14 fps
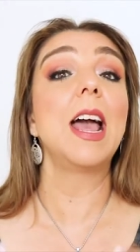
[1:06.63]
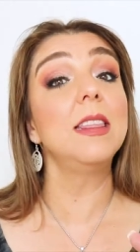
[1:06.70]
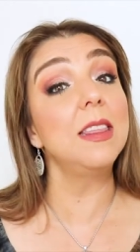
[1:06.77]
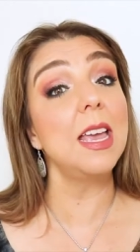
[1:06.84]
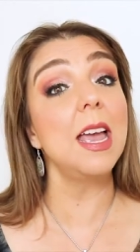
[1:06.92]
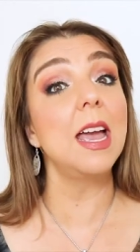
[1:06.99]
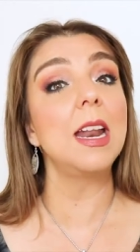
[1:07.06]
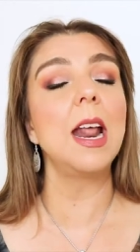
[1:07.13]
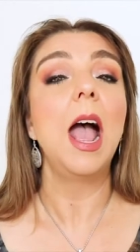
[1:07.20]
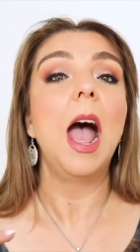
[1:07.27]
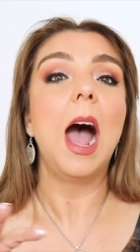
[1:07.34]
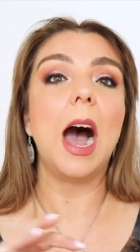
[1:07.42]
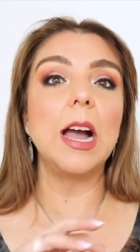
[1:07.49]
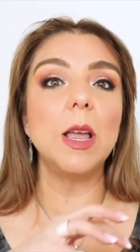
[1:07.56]
And then
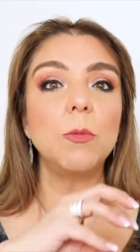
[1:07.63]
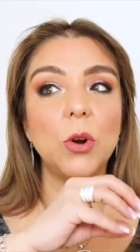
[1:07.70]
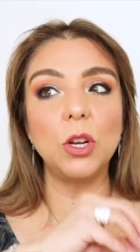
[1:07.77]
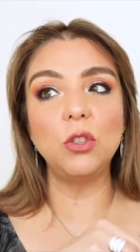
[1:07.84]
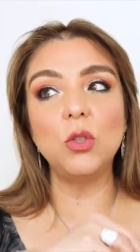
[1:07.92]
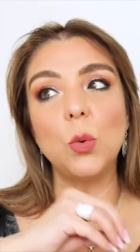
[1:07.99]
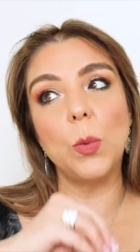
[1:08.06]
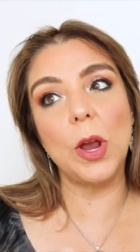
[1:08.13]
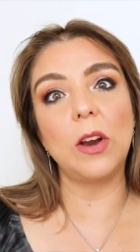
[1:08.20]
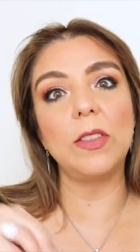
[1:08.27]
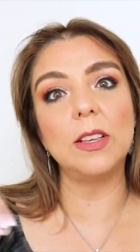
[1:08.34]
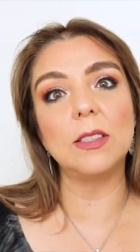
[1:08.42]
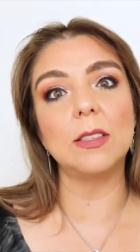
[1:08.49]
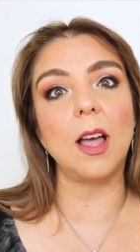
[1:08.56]
I am going to
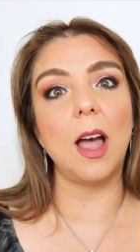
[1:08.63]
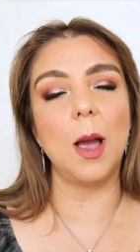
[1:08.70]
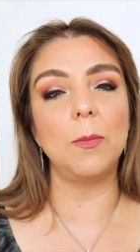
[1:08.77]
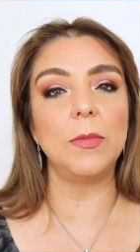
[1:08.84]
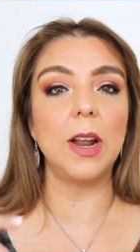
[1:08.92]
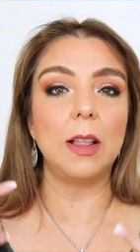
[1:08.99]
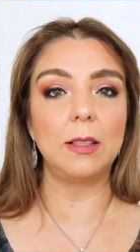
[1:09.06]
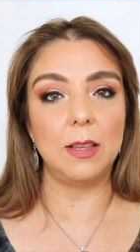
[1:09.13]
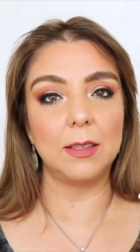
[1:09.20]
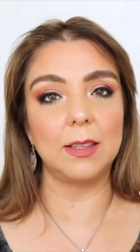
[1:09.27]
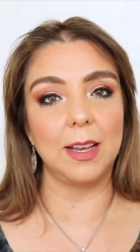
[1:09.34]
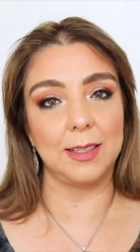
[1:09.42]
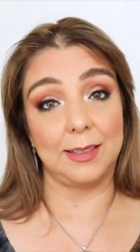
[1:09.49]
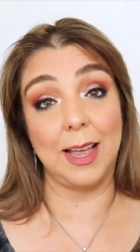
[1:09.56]
wear this, um, not
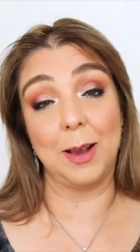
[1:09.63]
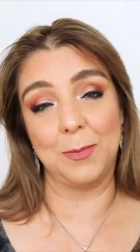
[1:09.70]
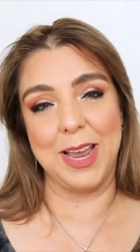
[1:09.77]
this exact